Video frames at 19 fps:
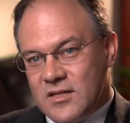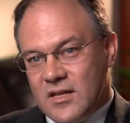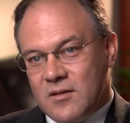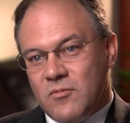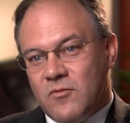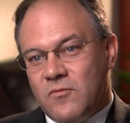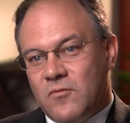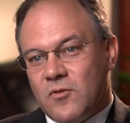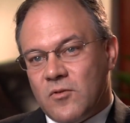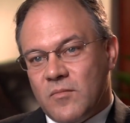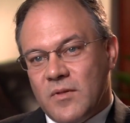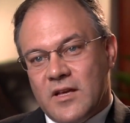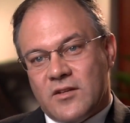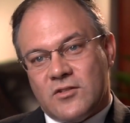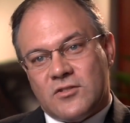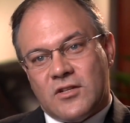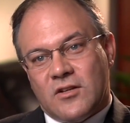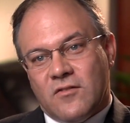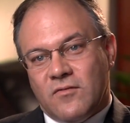stable form that
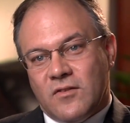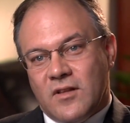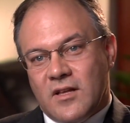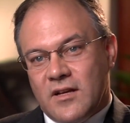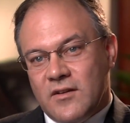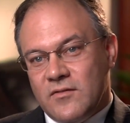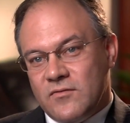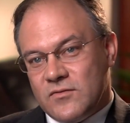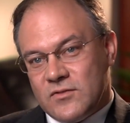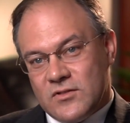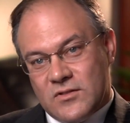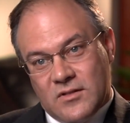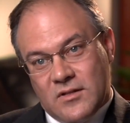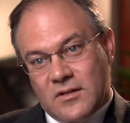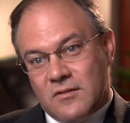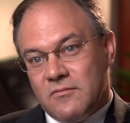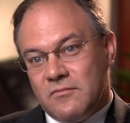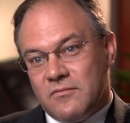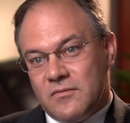has shelf lives
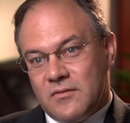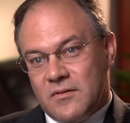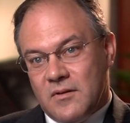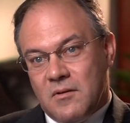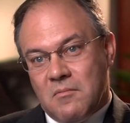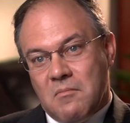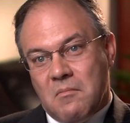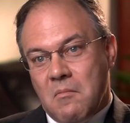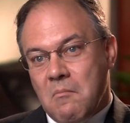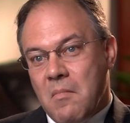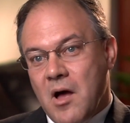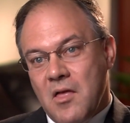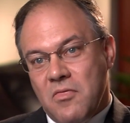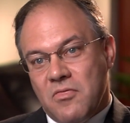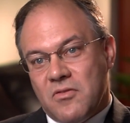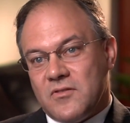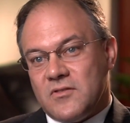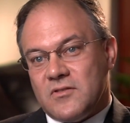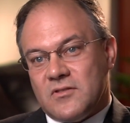of
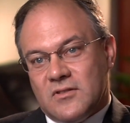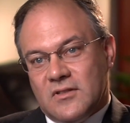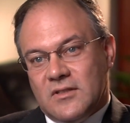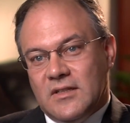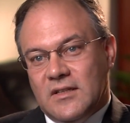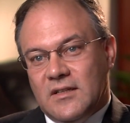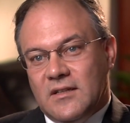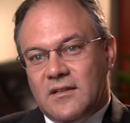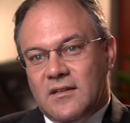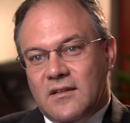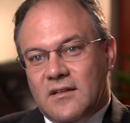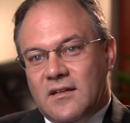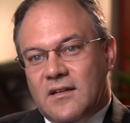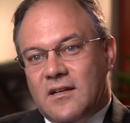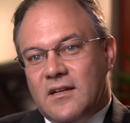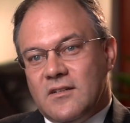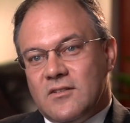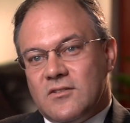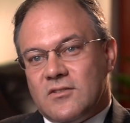months.
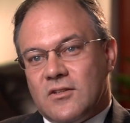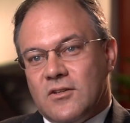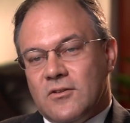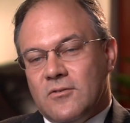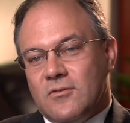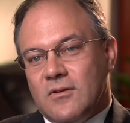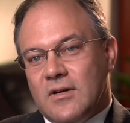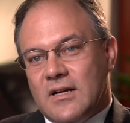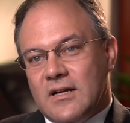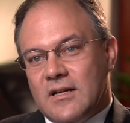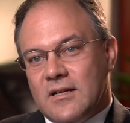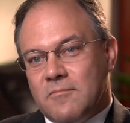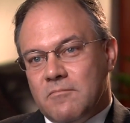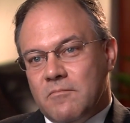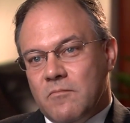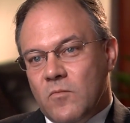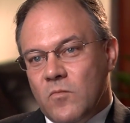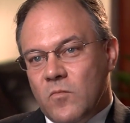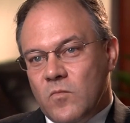And
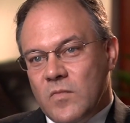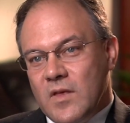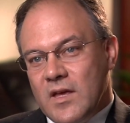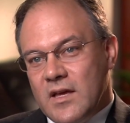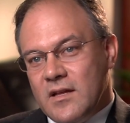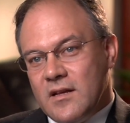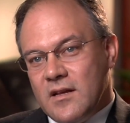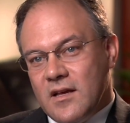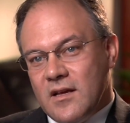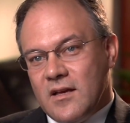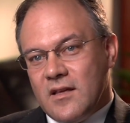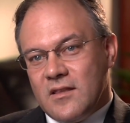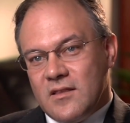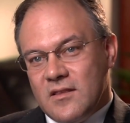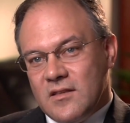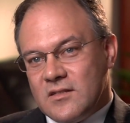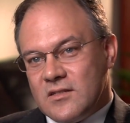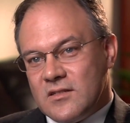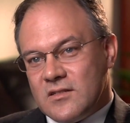so then
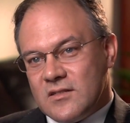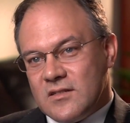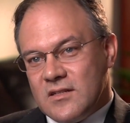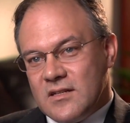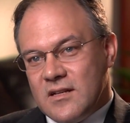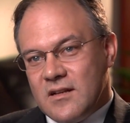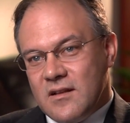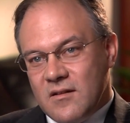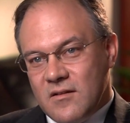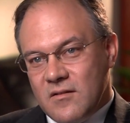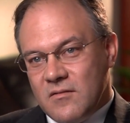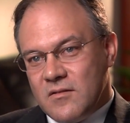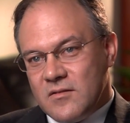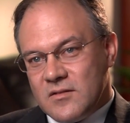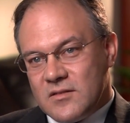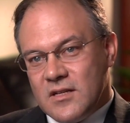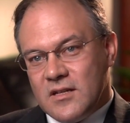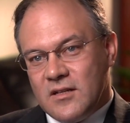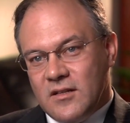this
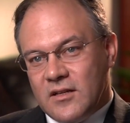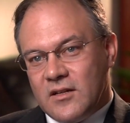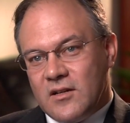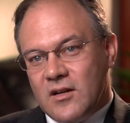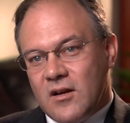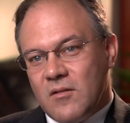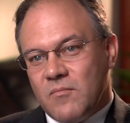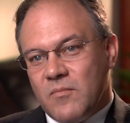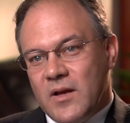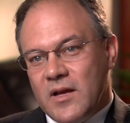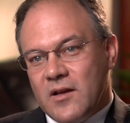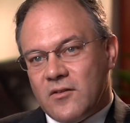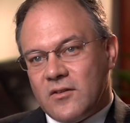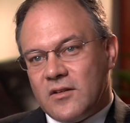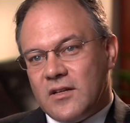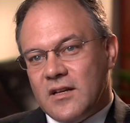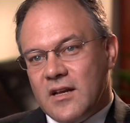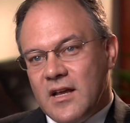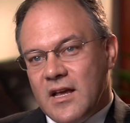signaling
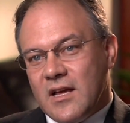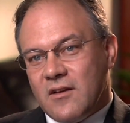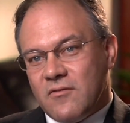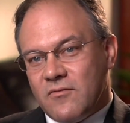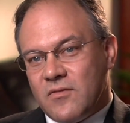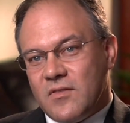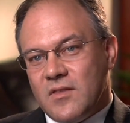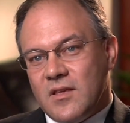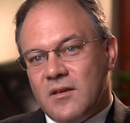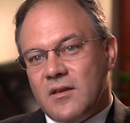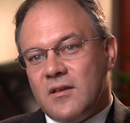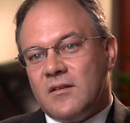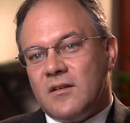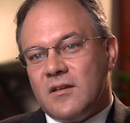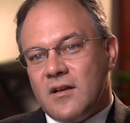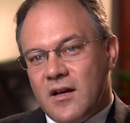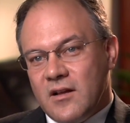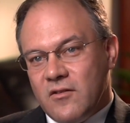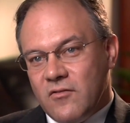compound can have the
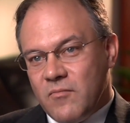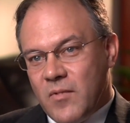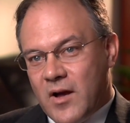kind of